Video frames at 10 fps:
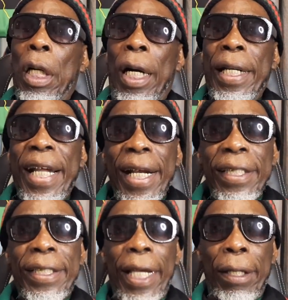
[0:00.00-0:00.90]
Another
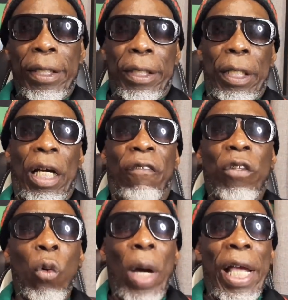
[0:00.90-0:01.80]
sect of
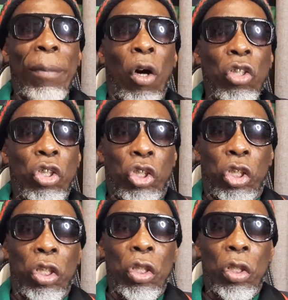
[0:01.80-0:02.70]
the Wild Bunch